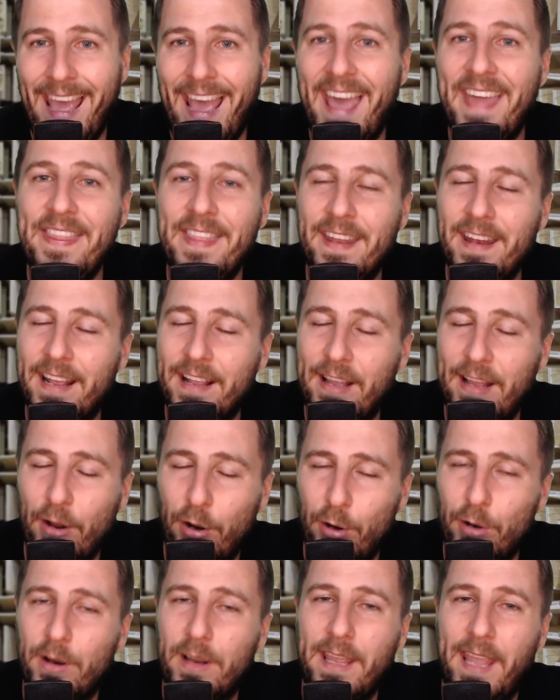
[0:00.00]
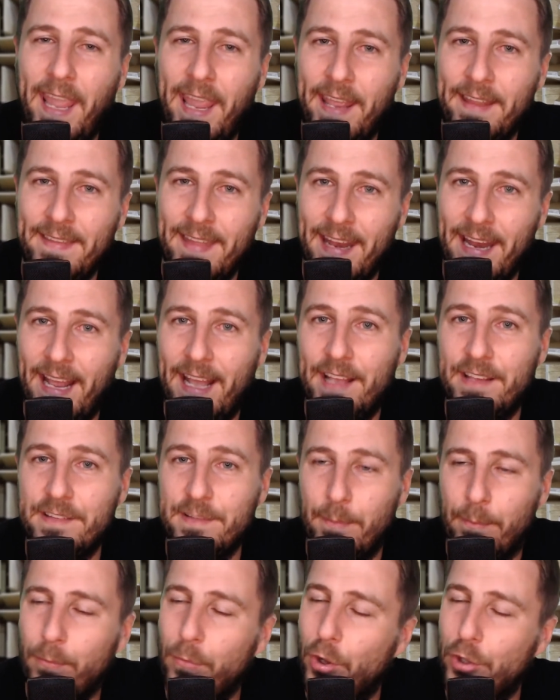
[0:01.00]
and then a hurricane that
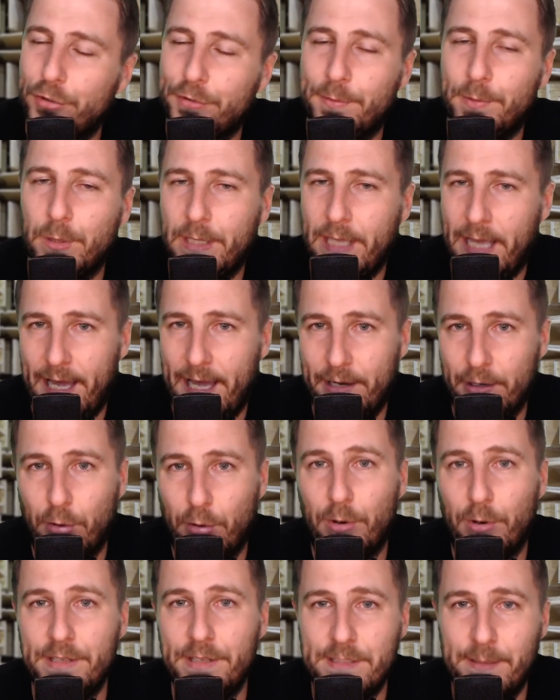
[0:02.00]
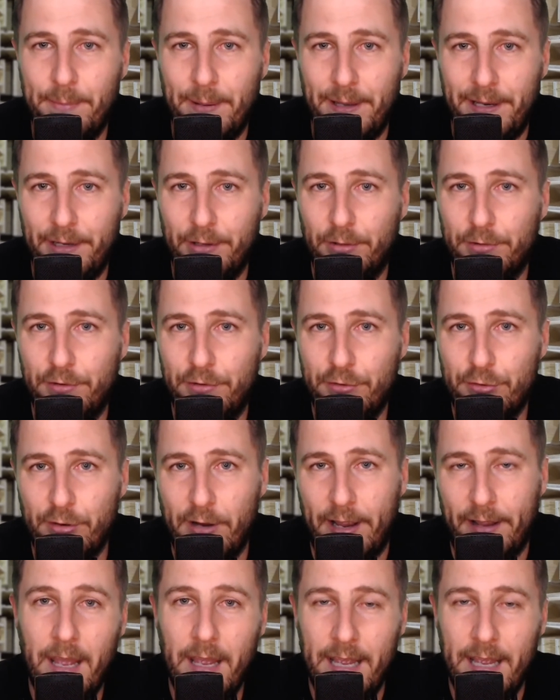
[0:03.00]
has multiple categories depending on
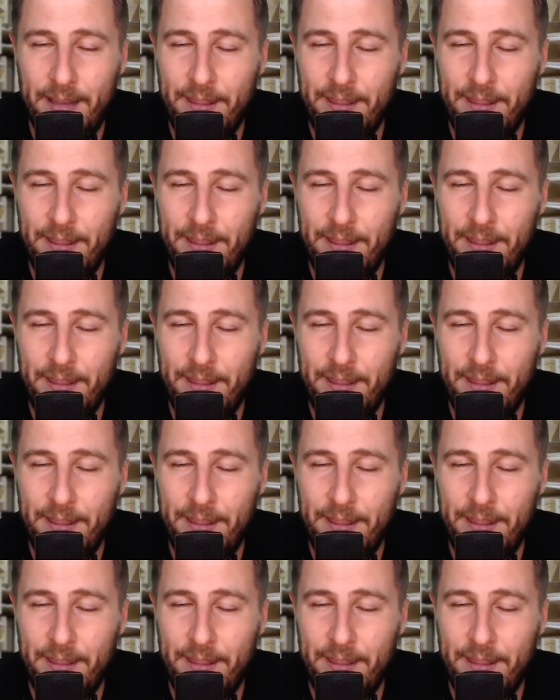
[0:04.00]
strength.